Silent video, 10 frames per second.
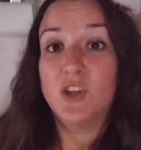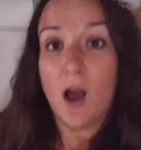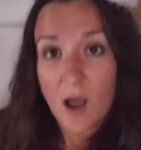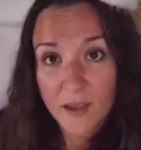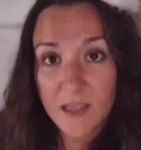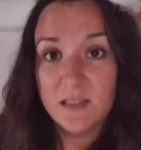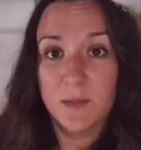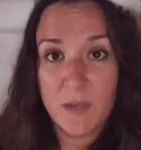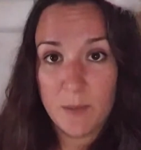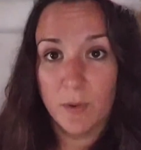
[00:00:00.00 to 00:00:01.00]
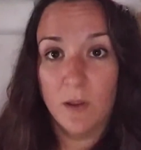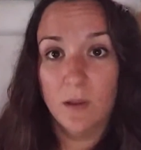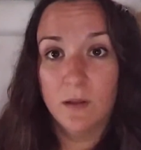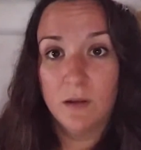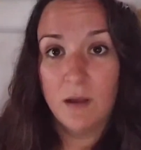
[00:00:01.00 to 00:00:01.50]
talking to
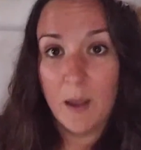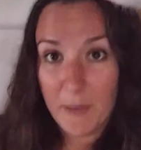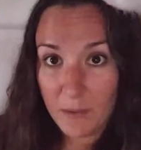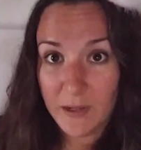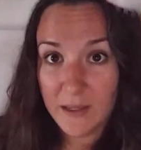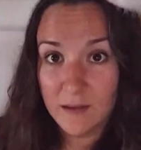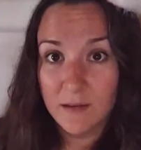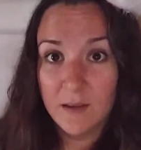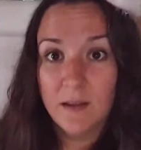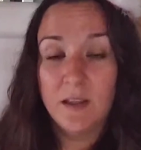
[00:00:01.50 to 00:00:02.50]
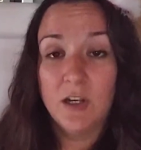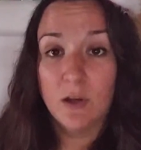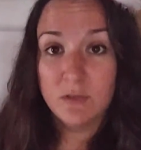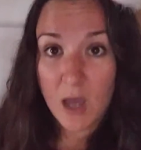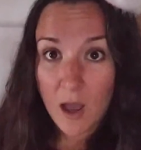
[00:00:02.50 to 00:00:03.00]
people about it. You
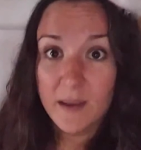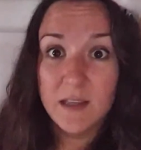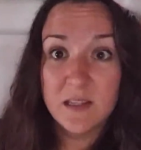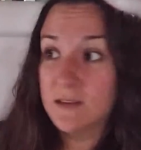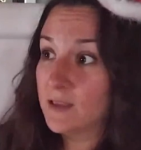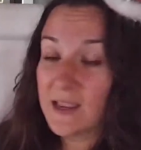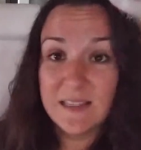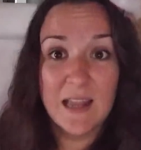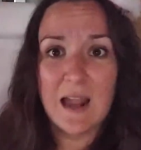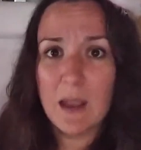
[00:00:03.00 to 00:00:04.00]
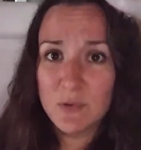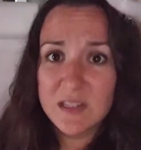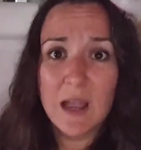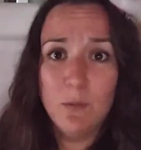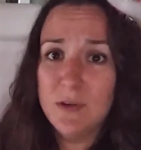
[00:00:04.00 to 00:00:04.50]
know, talking to, like I said, I
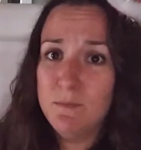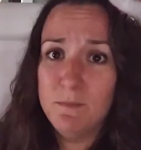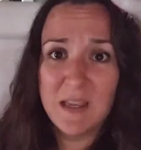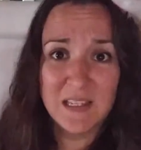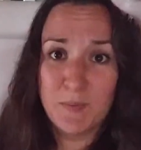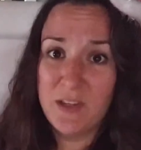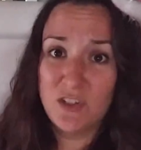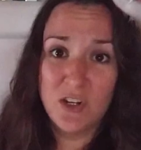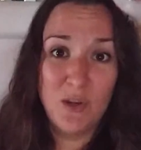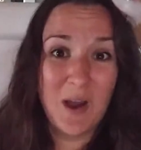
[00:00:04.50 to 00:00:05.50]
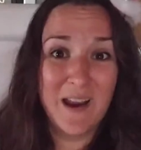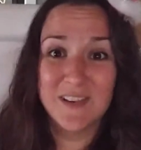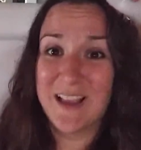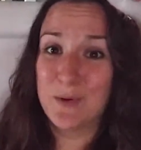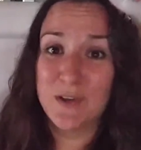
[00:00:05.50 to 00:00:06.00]
would make a speech to new
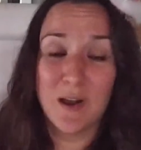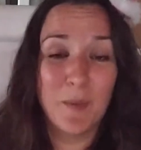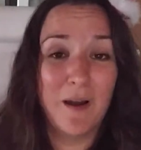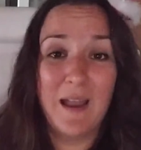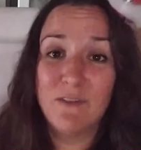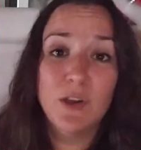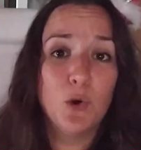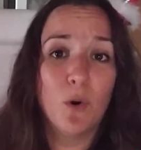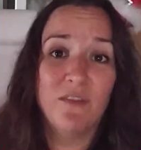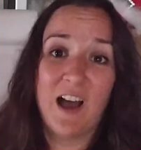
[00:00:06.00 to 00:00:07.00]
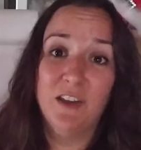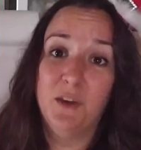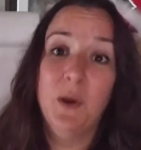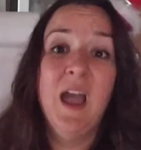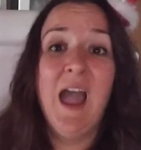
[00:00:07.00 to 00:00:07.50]
hires and I would talk about every core
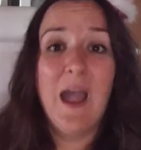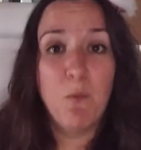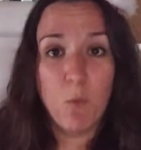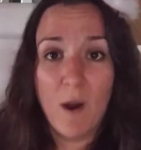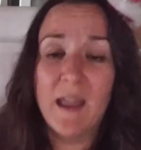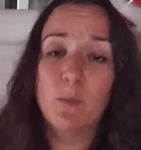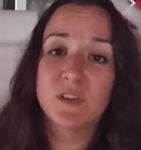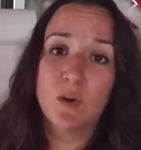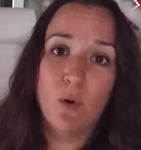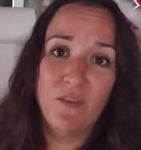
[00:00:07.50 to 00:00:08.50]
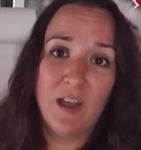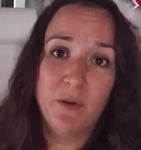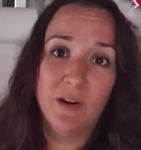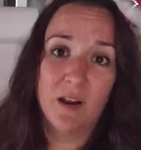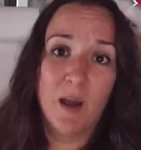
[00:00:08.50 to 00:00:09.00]
value and why it was a core value
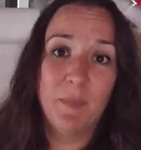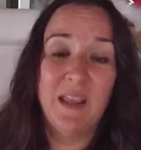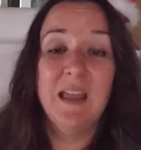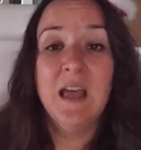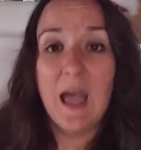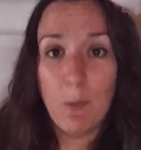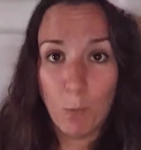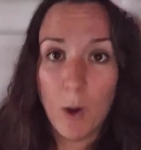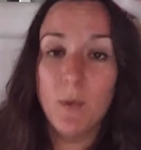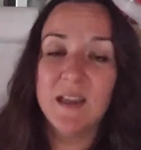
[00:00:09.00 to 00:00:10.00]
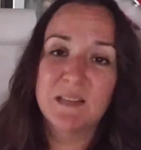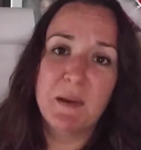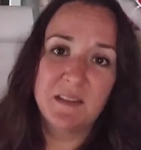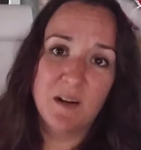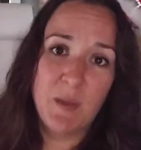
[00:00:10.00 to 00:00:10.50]
in our company and what we
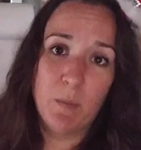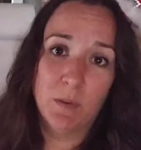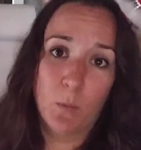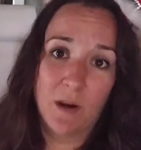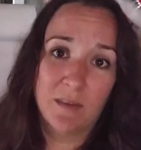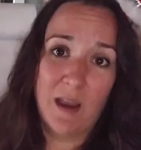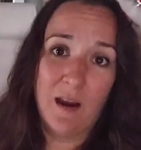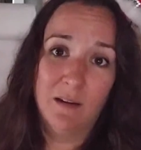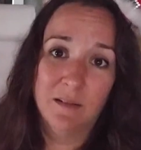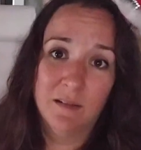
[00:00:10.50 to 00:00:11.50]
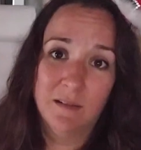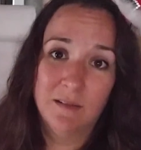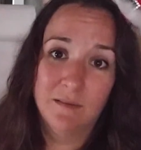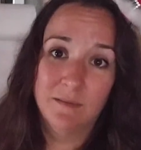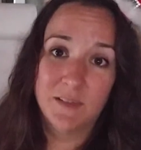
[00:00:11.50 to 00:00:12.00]
expected of people to work there.
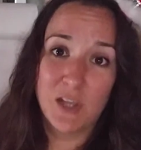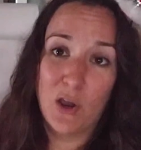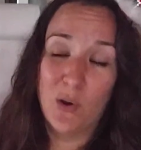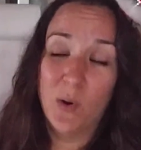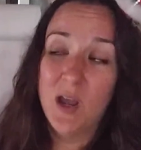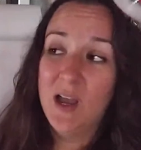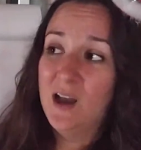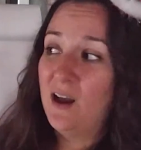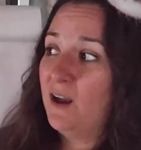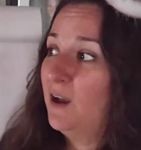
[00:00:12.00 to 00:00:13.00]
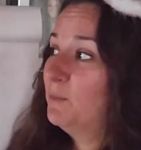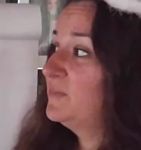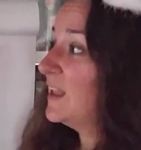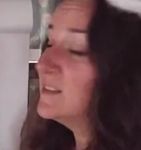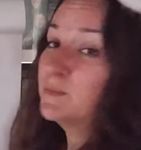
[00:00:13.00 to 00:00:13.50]
So
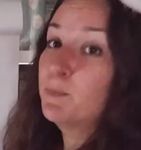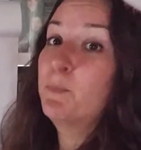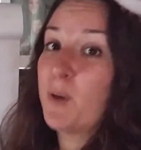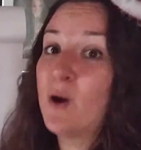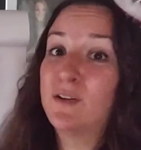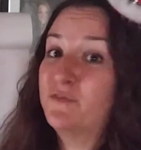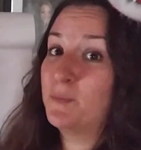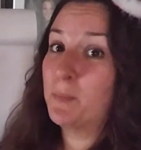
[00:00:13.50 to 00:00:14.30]
that's part of the